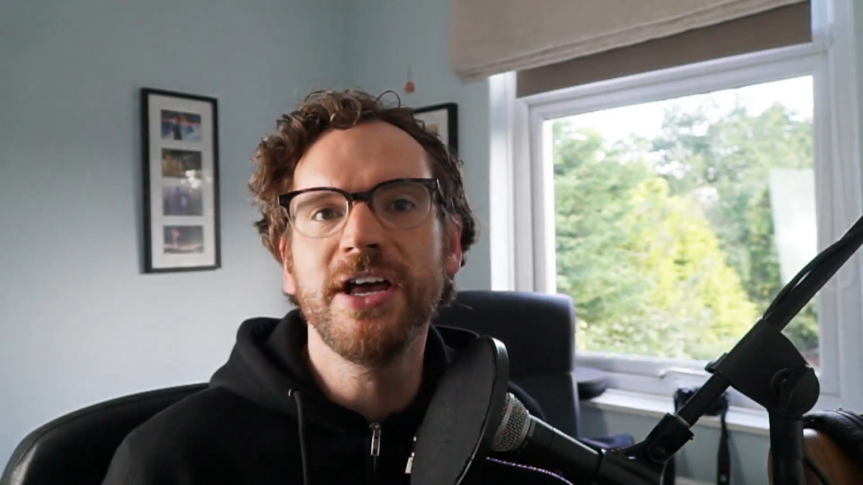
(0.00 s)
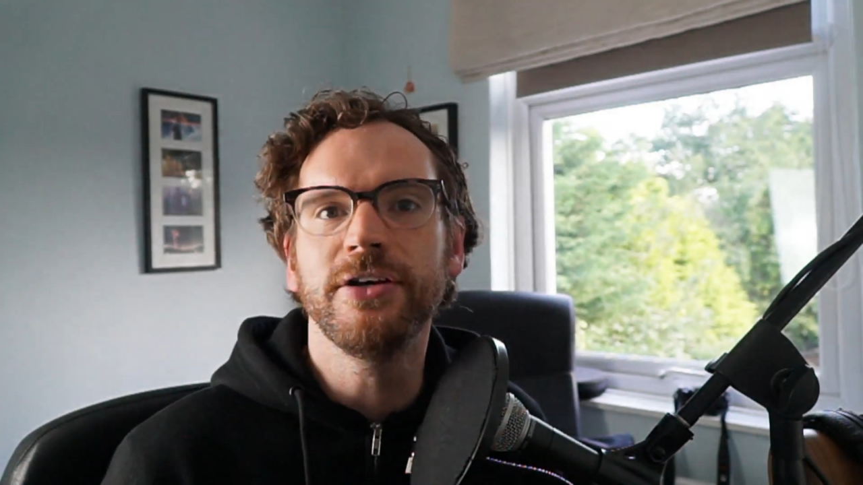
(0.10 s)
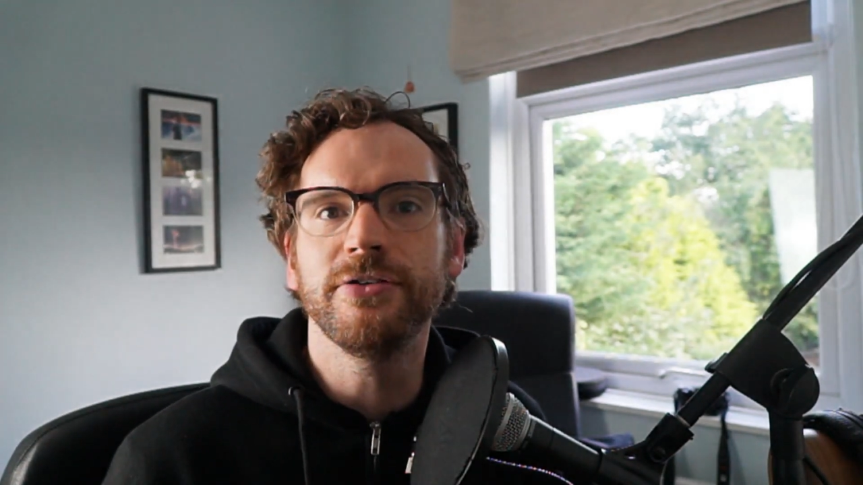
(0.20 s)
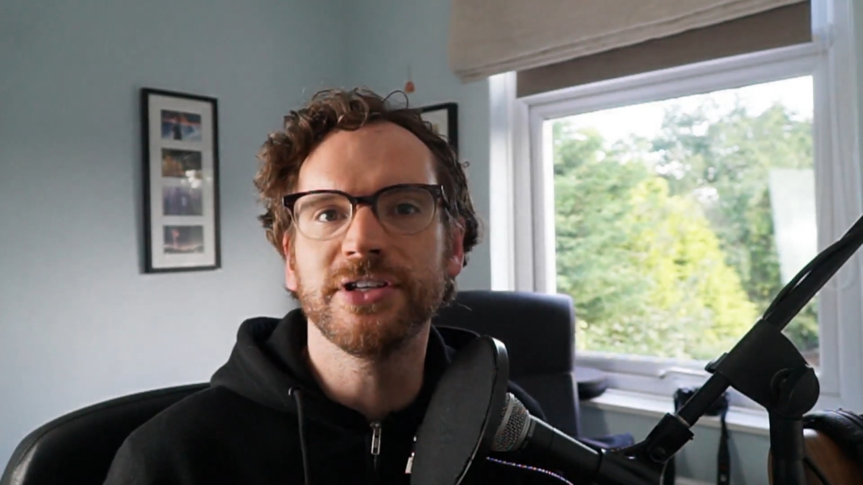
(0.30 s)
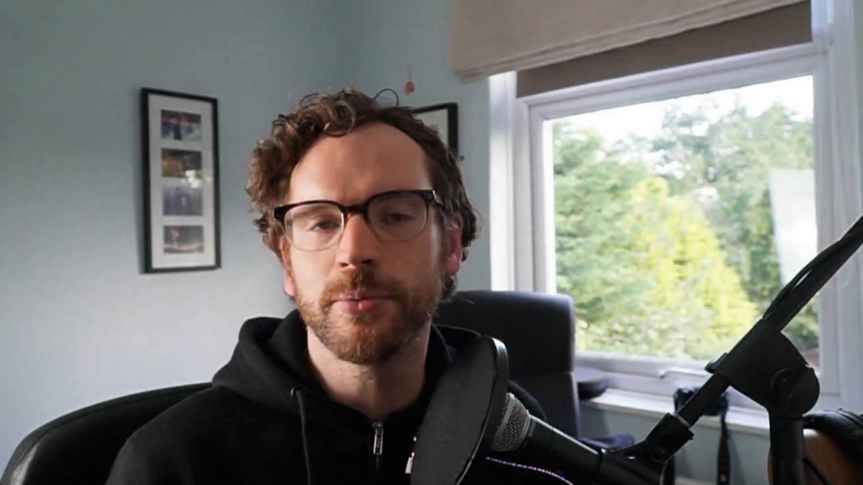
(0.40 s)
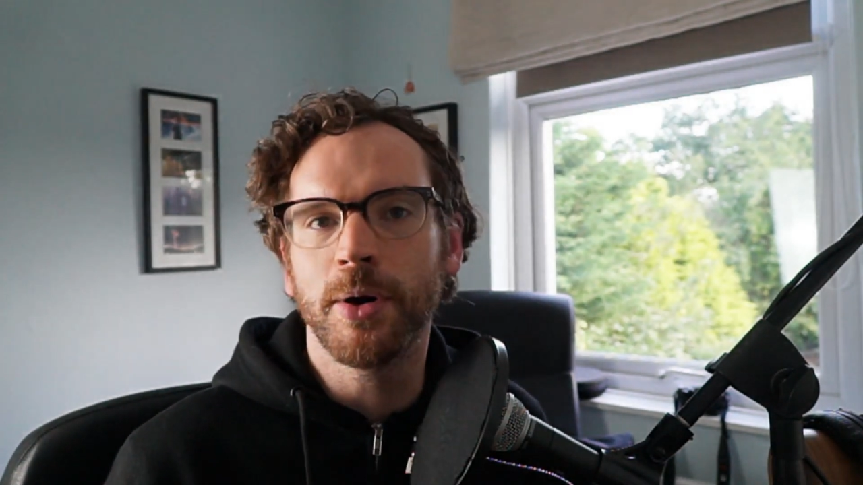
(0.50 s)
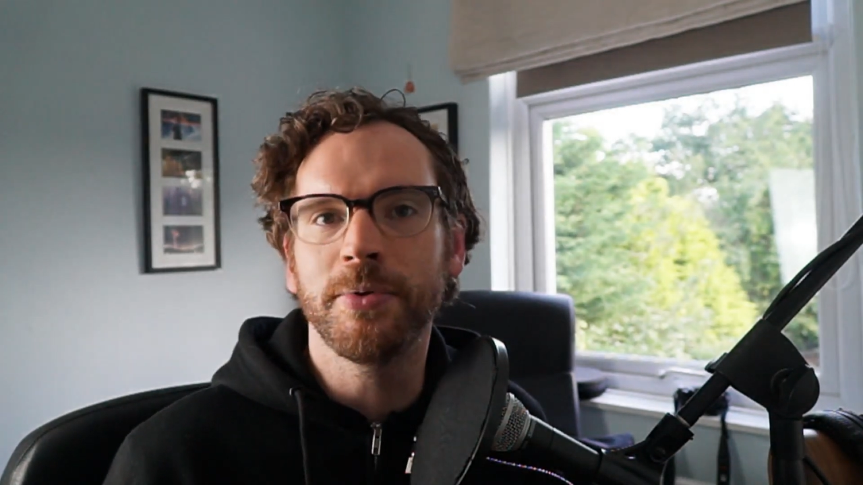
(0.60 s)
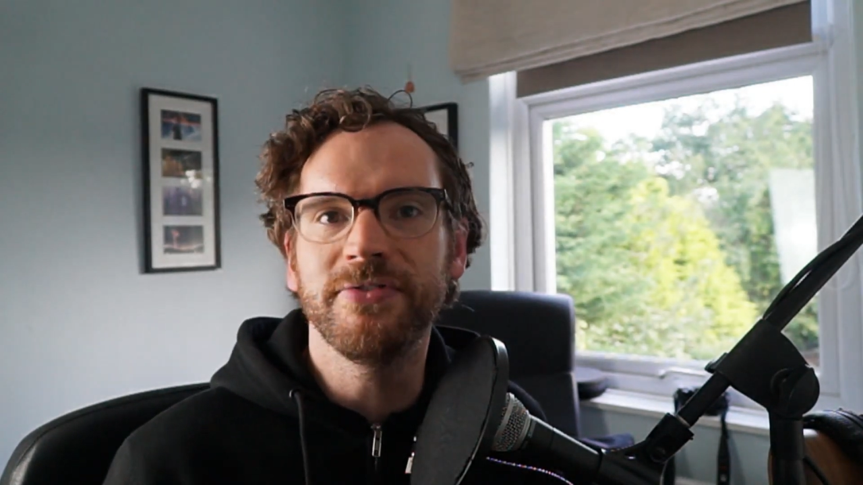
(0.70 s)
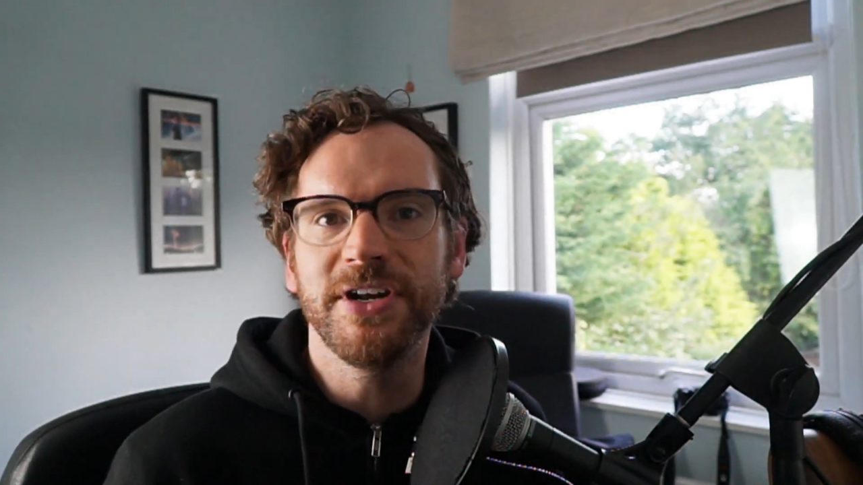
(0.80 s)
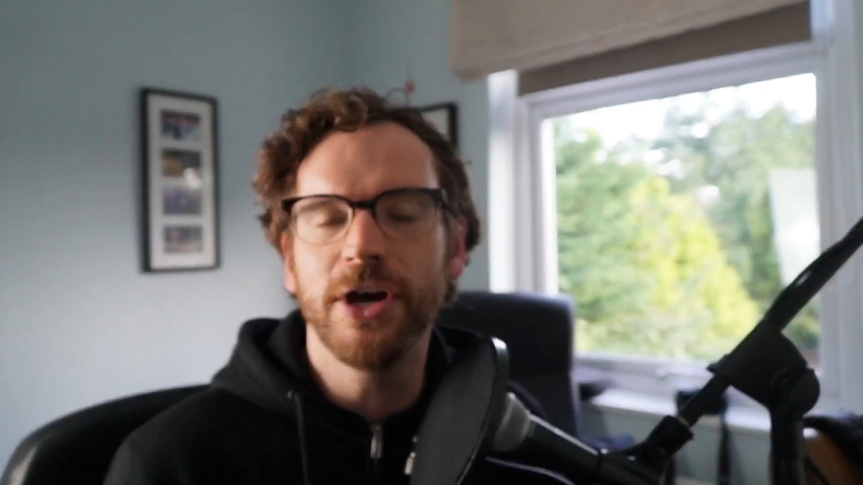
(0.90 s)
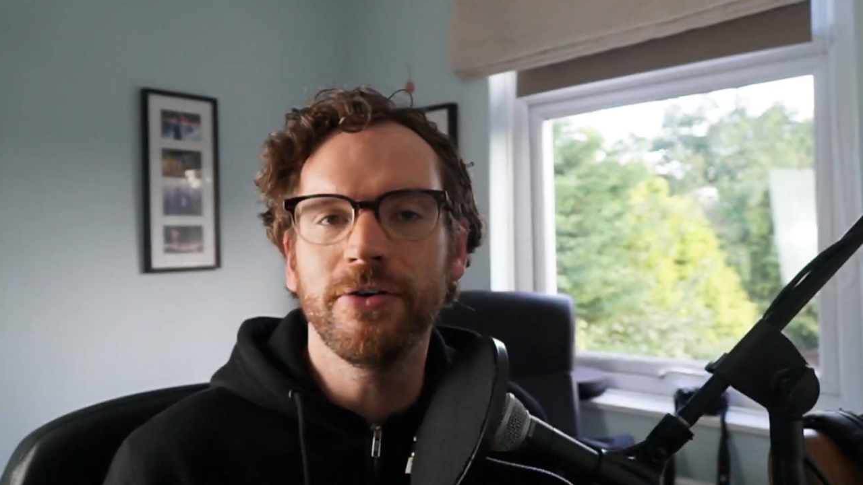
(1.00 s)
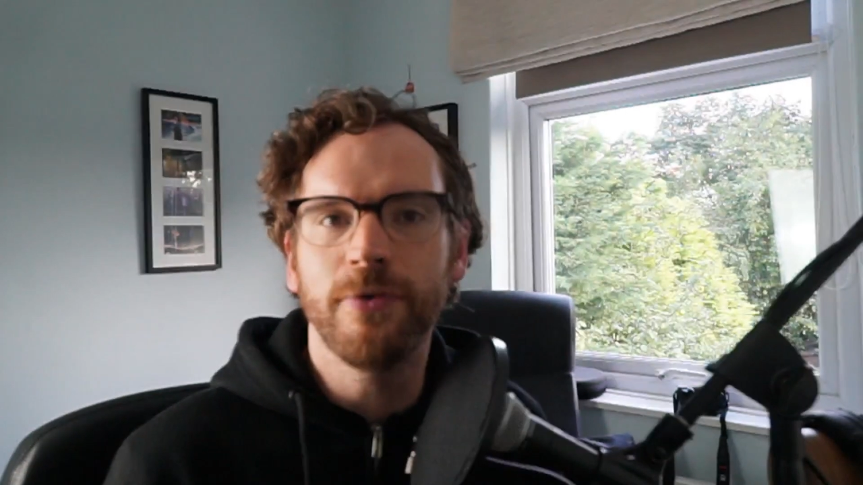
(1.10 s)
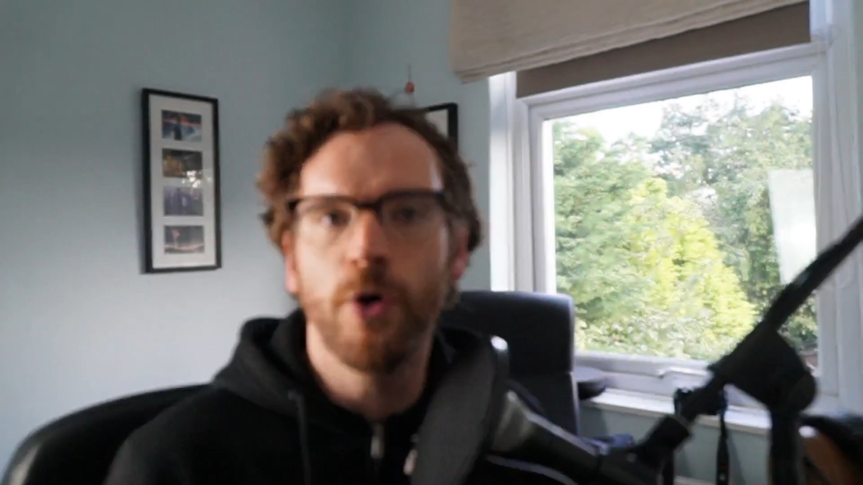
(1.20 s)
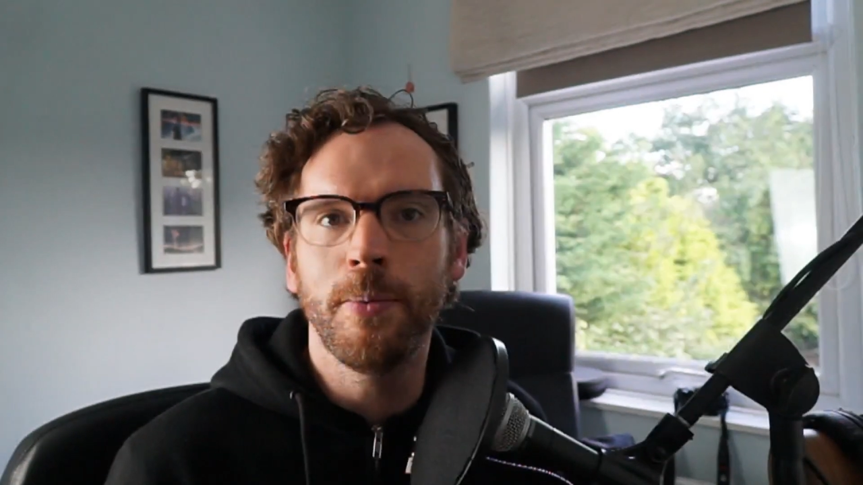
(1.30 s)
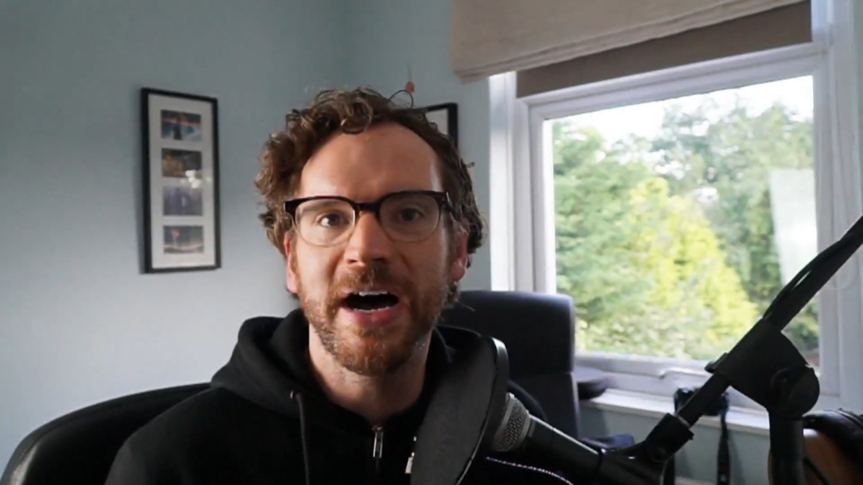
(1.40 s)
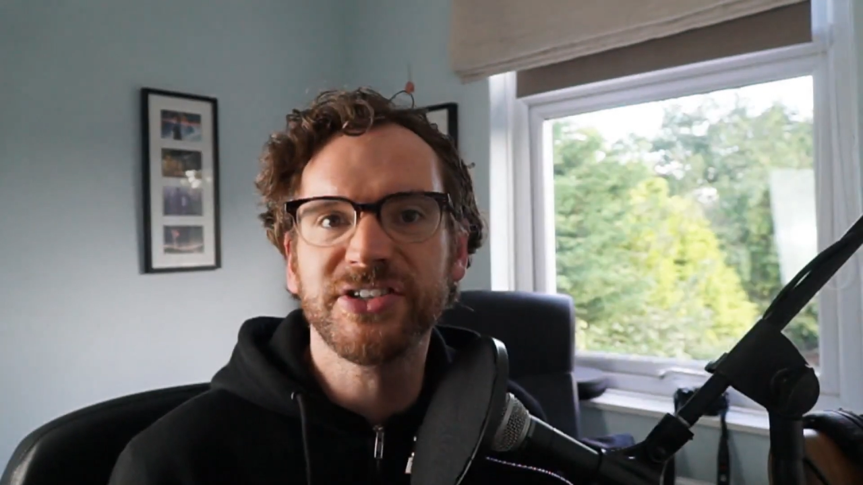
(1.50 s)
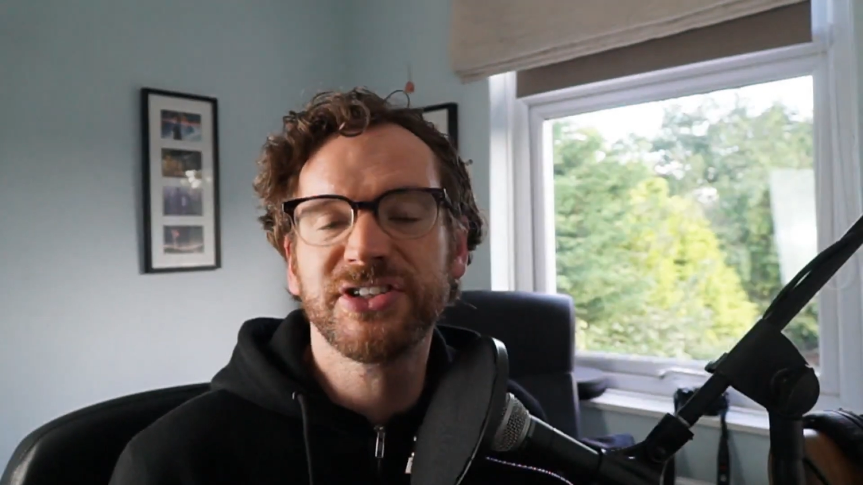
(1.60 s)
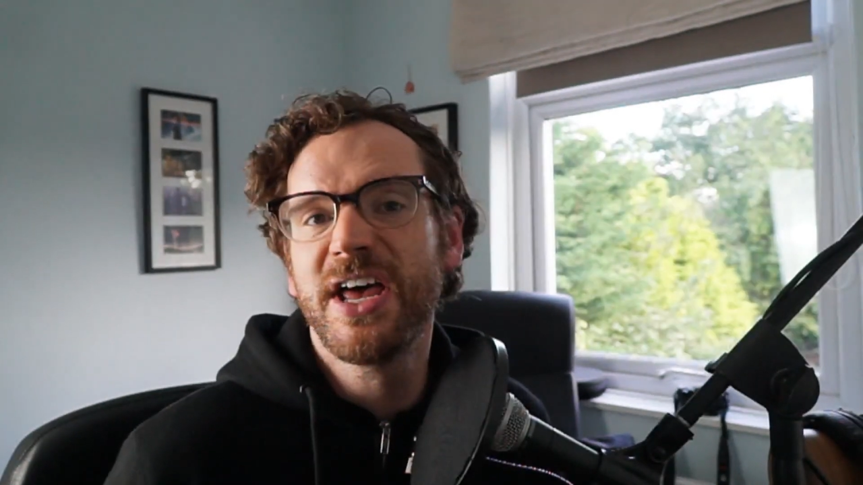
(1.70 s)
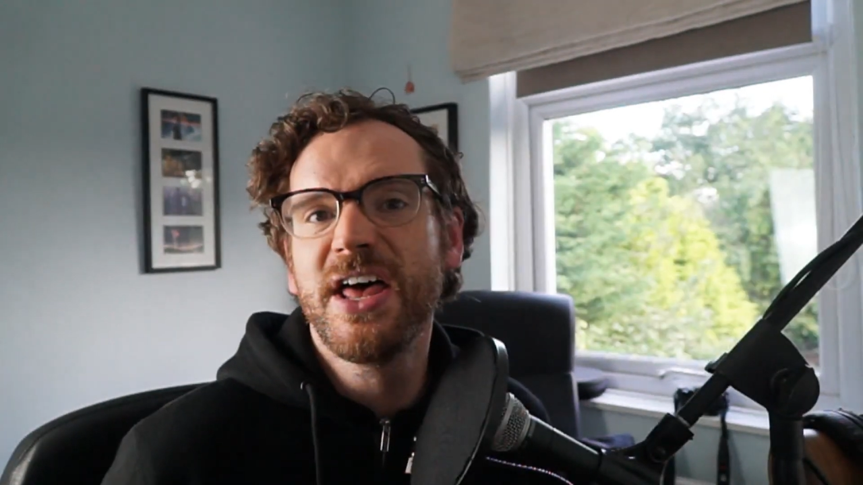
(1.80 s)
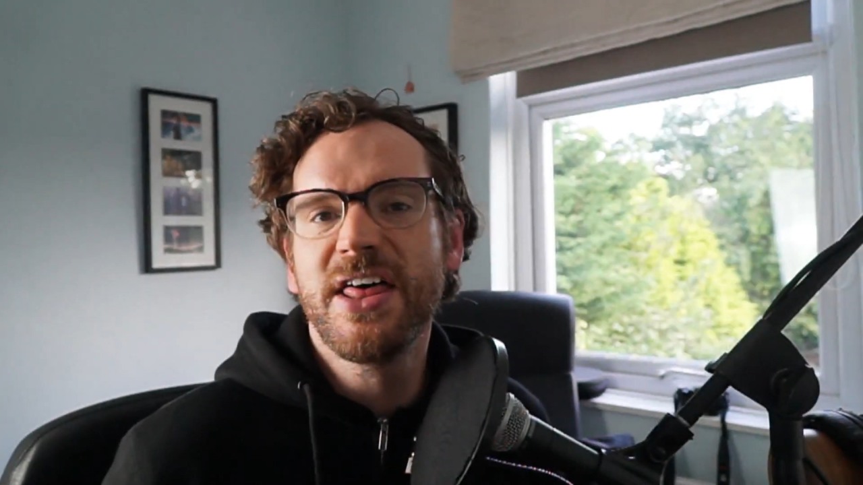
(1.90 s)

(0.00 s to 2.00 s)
using the proper video formats.